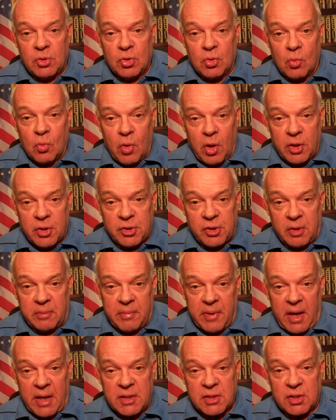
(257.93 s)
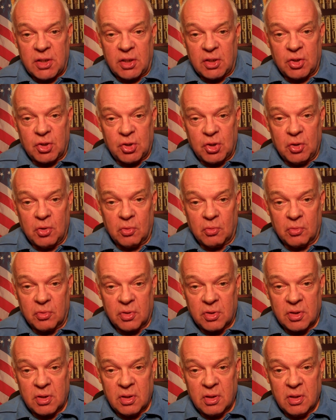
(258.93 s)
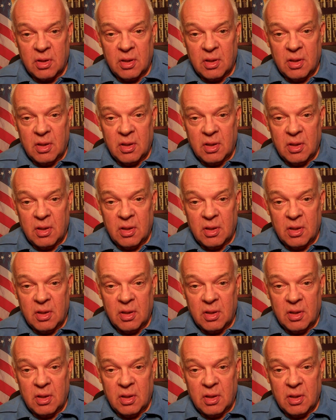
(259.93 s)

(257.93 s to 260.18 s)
to worship as they choose,